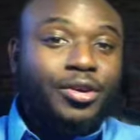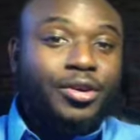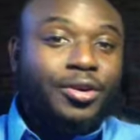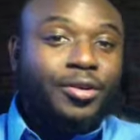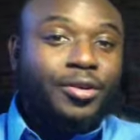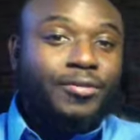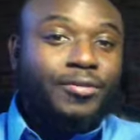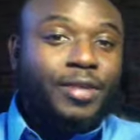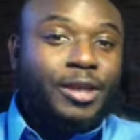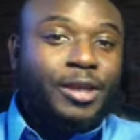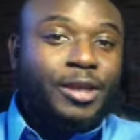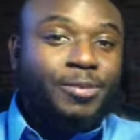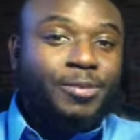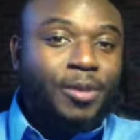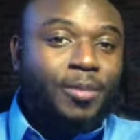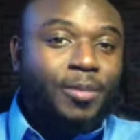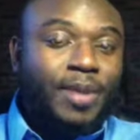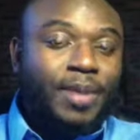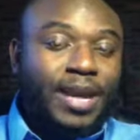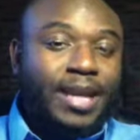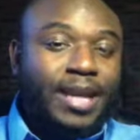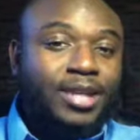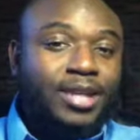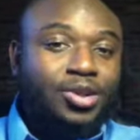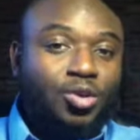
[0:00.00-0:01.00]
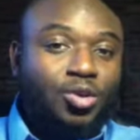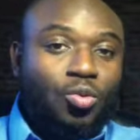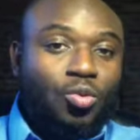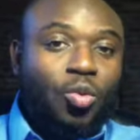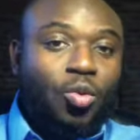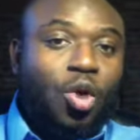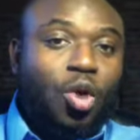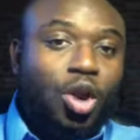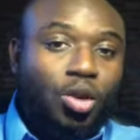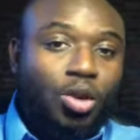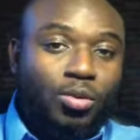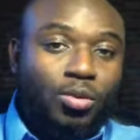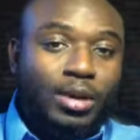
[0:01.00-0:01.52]
your Facebook page, your
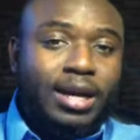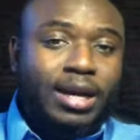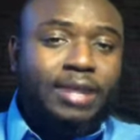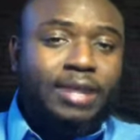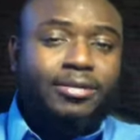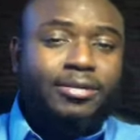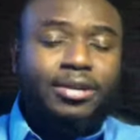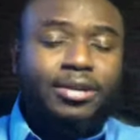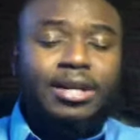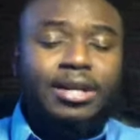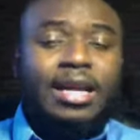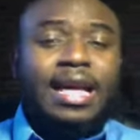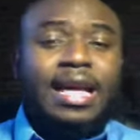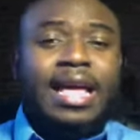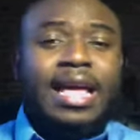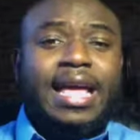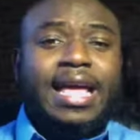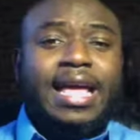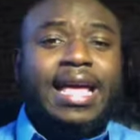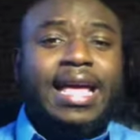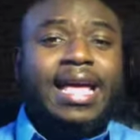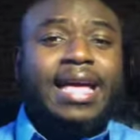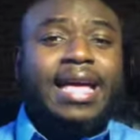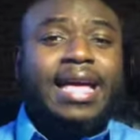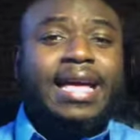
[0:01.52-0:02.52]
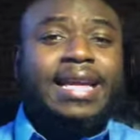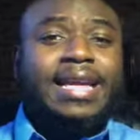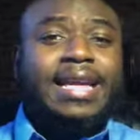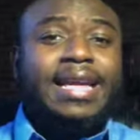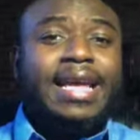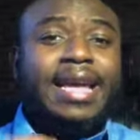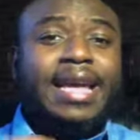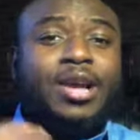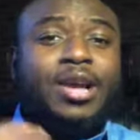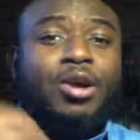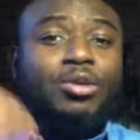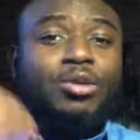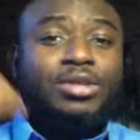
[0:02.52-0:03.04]
wall, or whatever, and
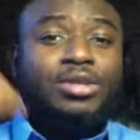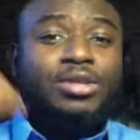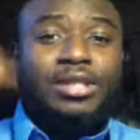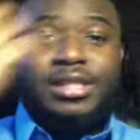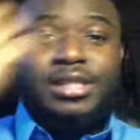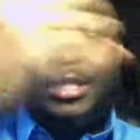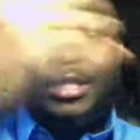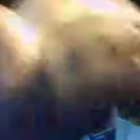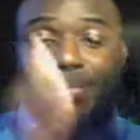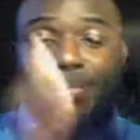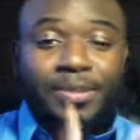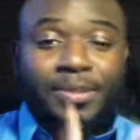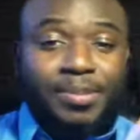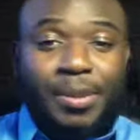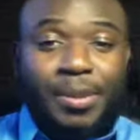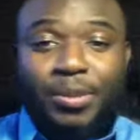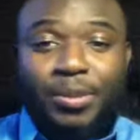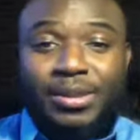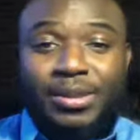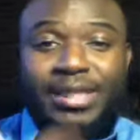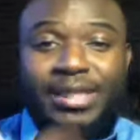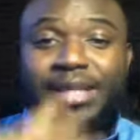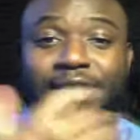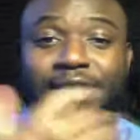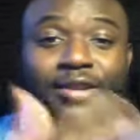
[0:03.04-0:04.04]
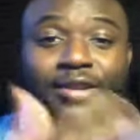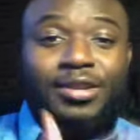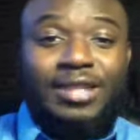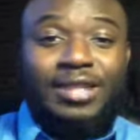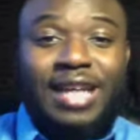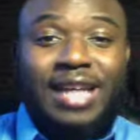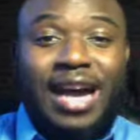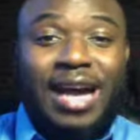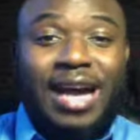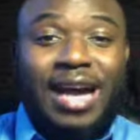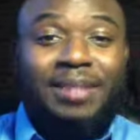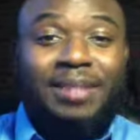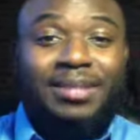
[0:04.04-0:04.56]
it goes to people see it in their
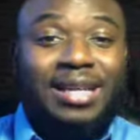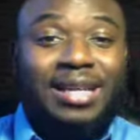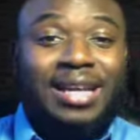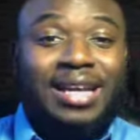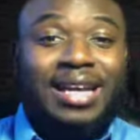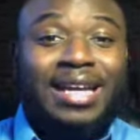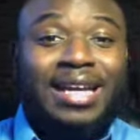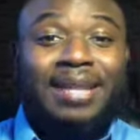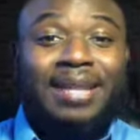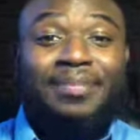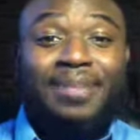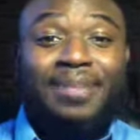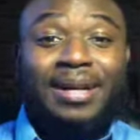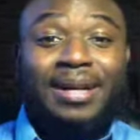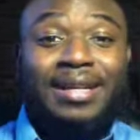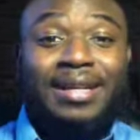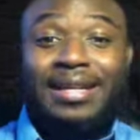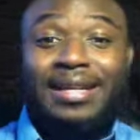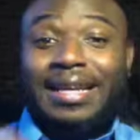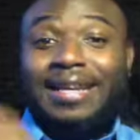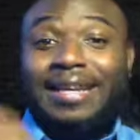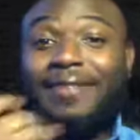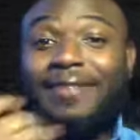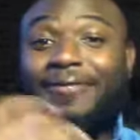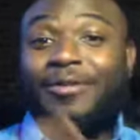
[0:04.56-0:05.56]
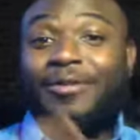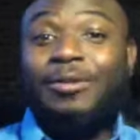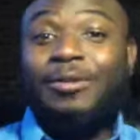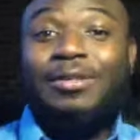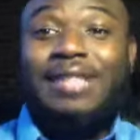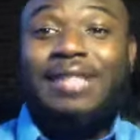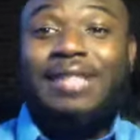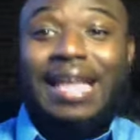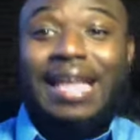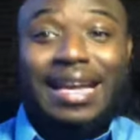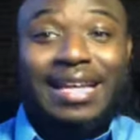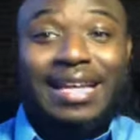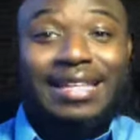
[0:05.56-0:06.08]
timeline, but in a few
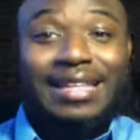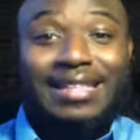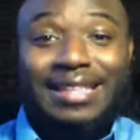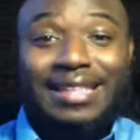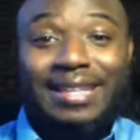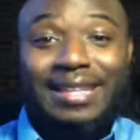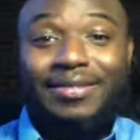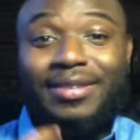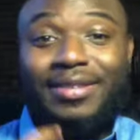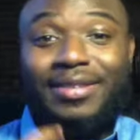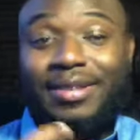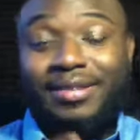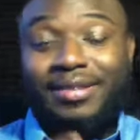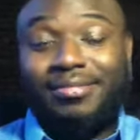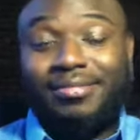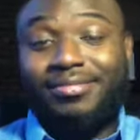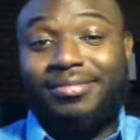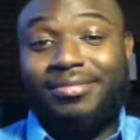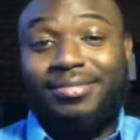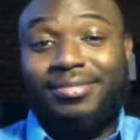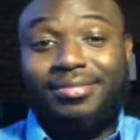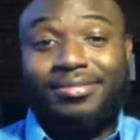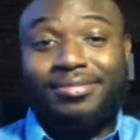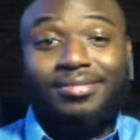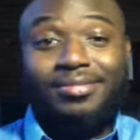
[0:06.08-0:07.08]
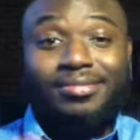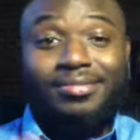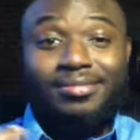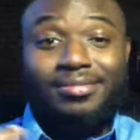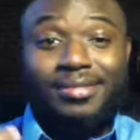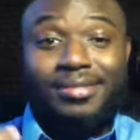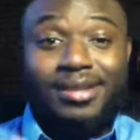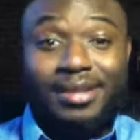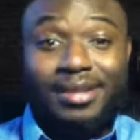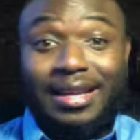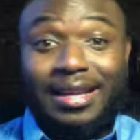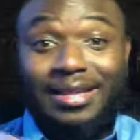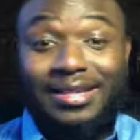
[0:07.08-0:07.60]
seconds, even
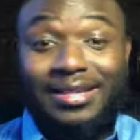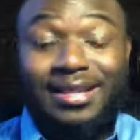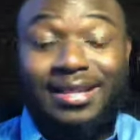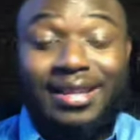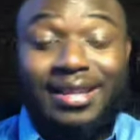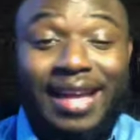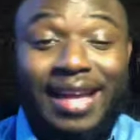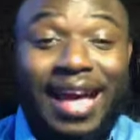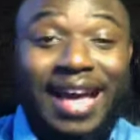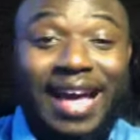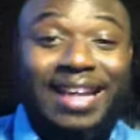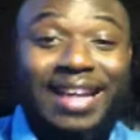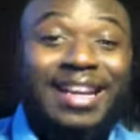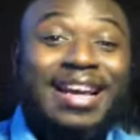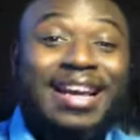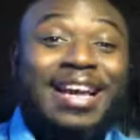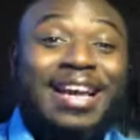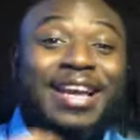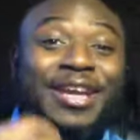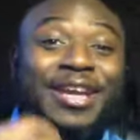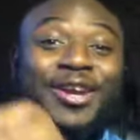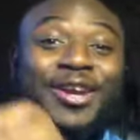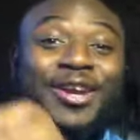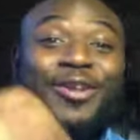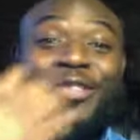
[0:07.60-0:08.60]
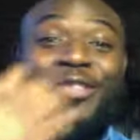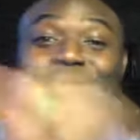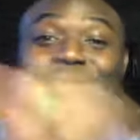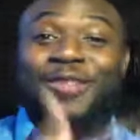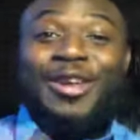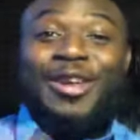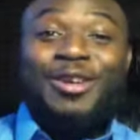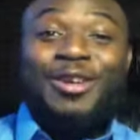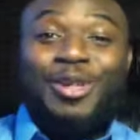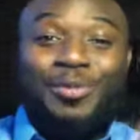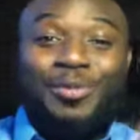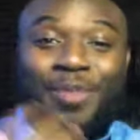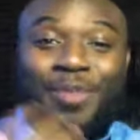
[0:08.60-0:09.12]
less than that. You know, that
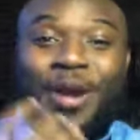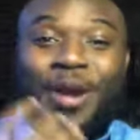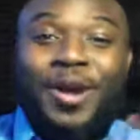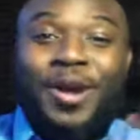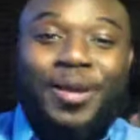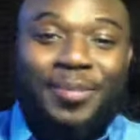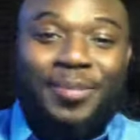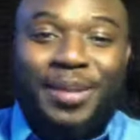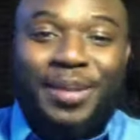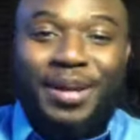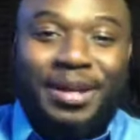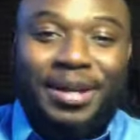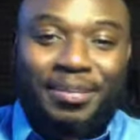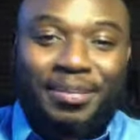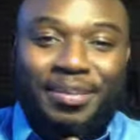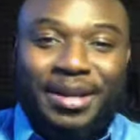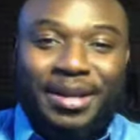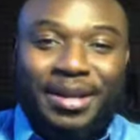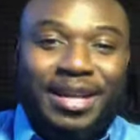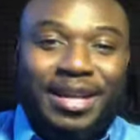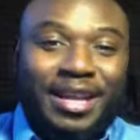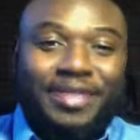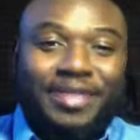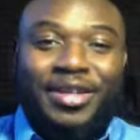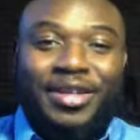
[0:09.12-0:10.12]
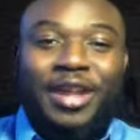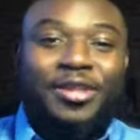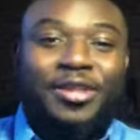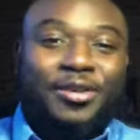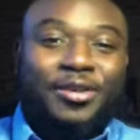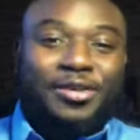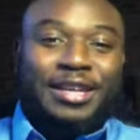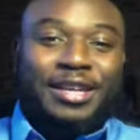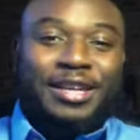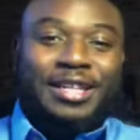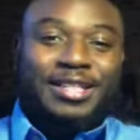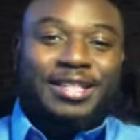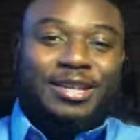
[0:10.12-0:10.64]
video is buried be beneath other
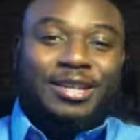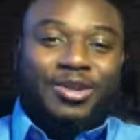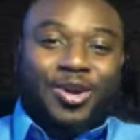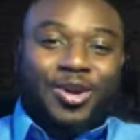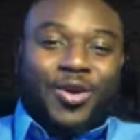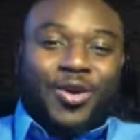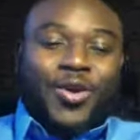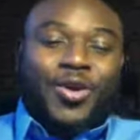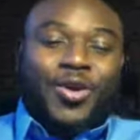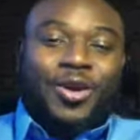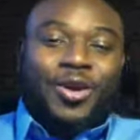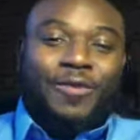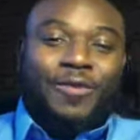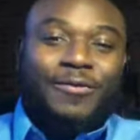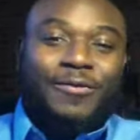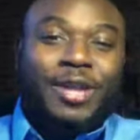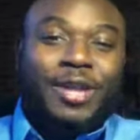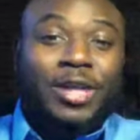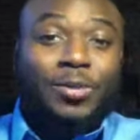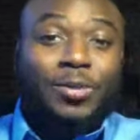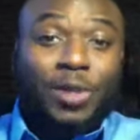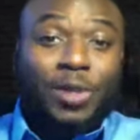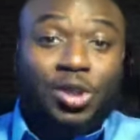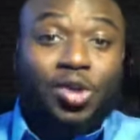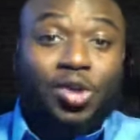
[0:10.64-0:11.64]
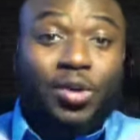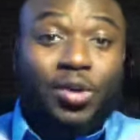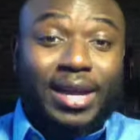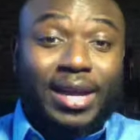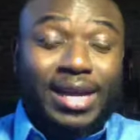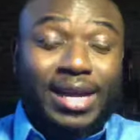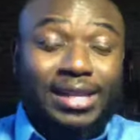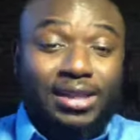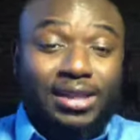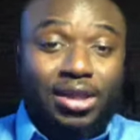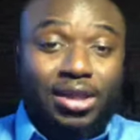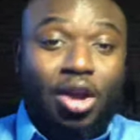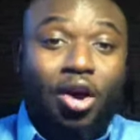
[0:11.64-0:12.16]
things that are going on on Facebook. So it
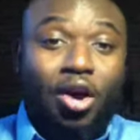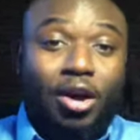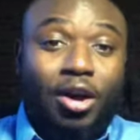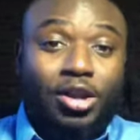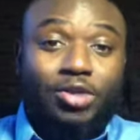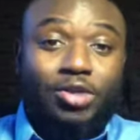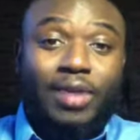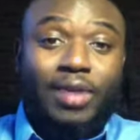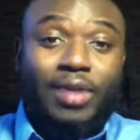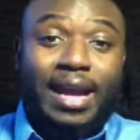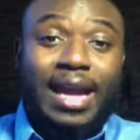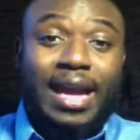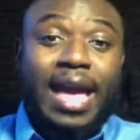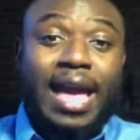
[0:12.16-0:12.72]
gets lost, right?